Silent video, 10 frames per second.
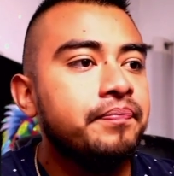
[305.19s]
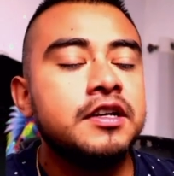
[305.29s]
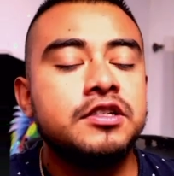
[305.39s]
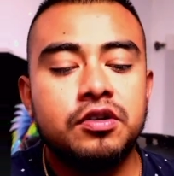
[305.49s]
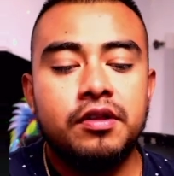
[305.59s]

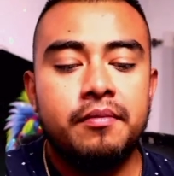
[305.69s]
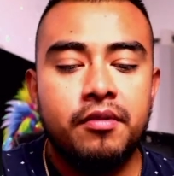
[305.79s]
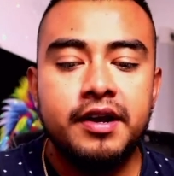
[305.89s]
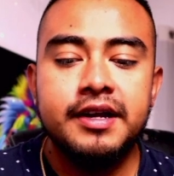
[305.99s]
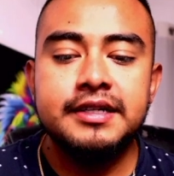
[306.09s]
So the
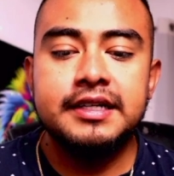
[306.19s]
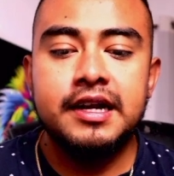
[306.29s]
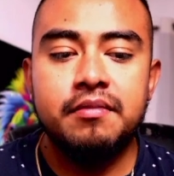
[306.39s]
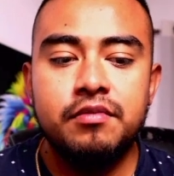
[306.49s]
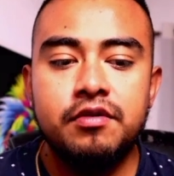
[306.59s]
market is going to
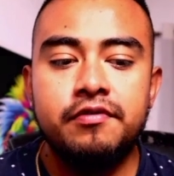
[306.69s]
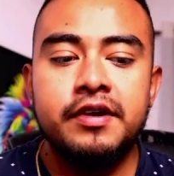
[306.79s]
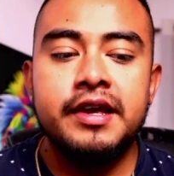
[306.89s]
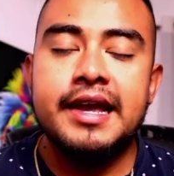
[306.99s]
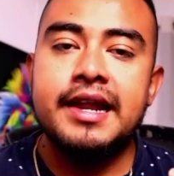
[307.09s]
move
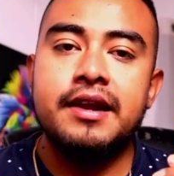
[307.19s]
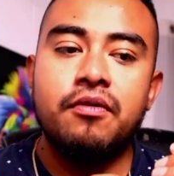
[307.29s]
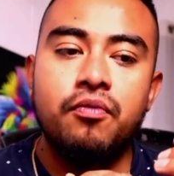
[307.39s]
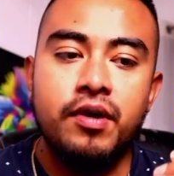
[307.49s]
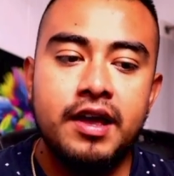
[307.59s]
in a
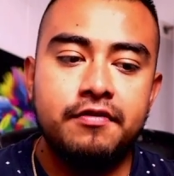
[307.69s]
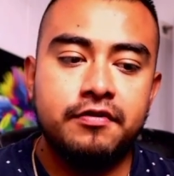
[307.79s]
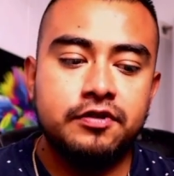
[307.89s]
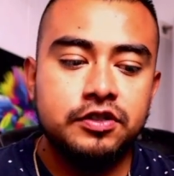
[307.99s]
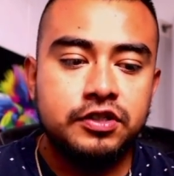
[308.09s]
wave of
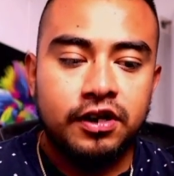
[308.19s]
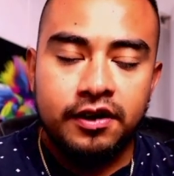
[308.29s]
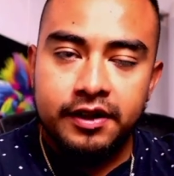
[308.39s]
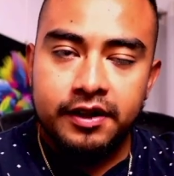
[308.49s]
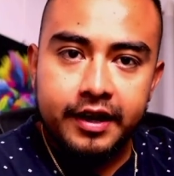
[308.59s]

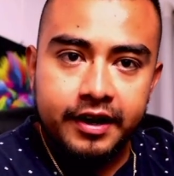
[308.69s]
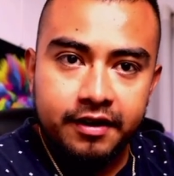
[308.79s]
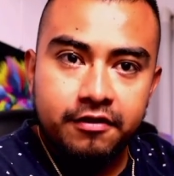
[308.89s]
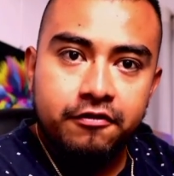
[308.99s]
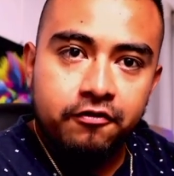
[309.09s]
consolidating
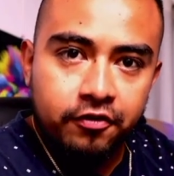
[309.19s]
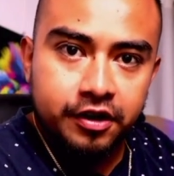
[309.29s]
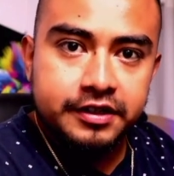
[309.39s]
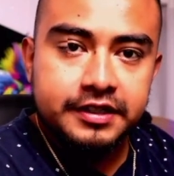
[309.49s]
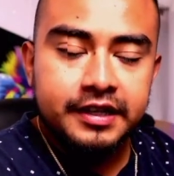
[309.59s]
first.